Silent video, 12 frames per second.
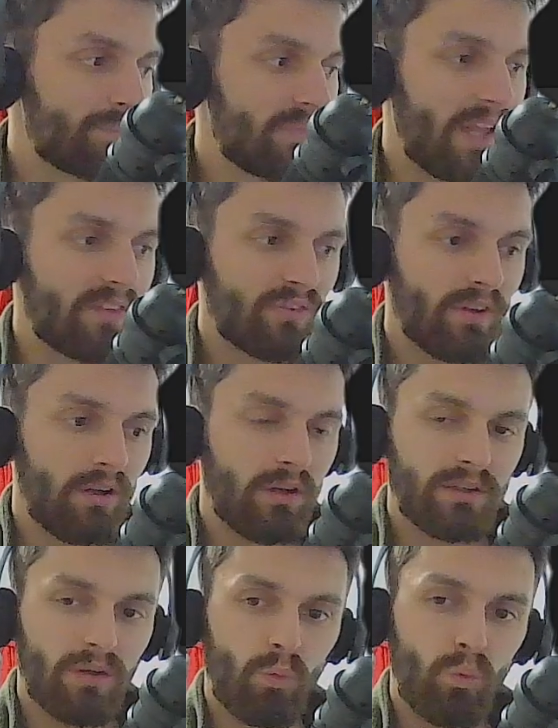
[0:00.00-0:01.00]
That's
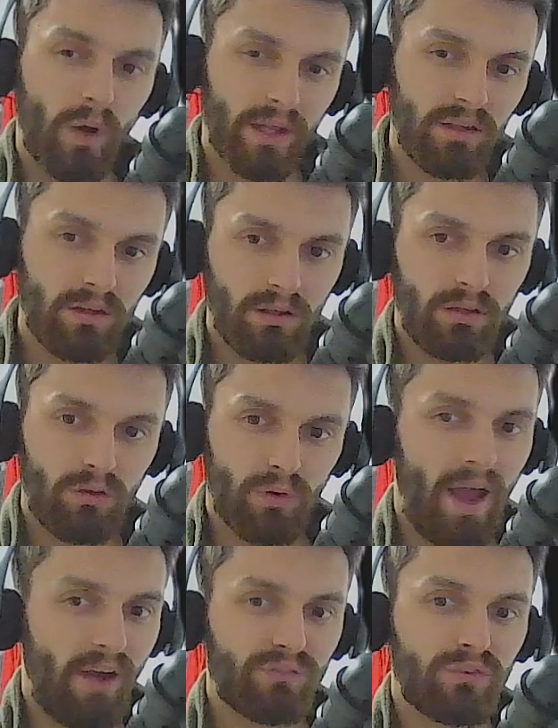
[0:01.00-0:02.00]
the way you
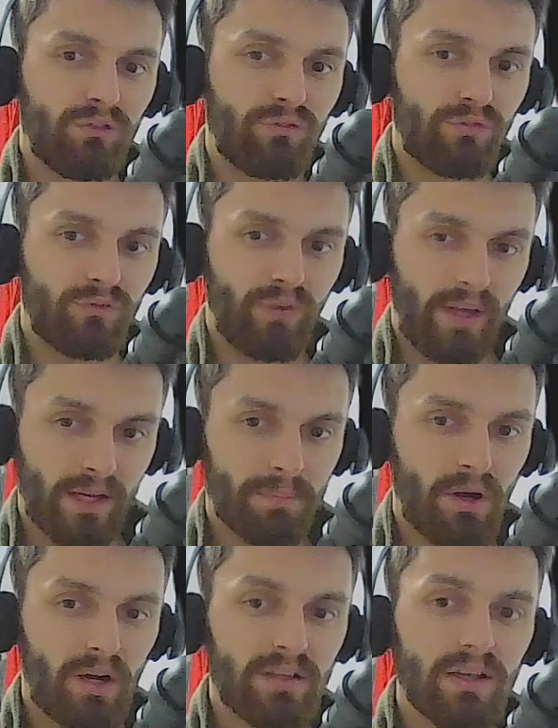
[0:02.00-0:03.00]
have to think
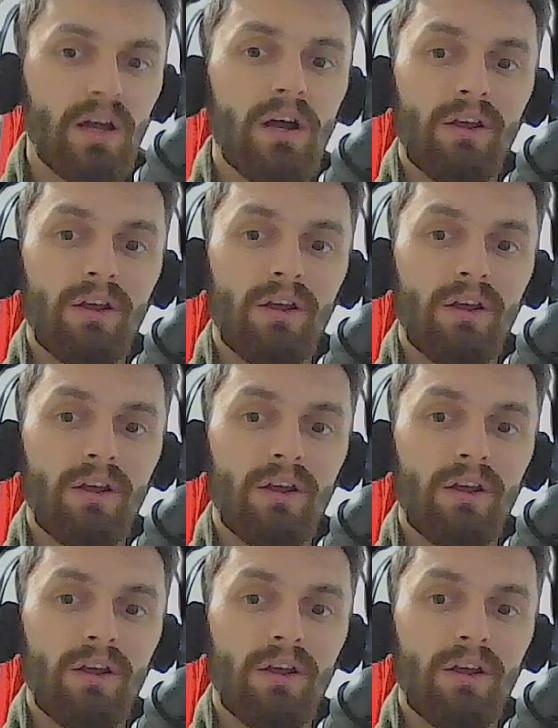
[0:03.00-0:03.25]
about it.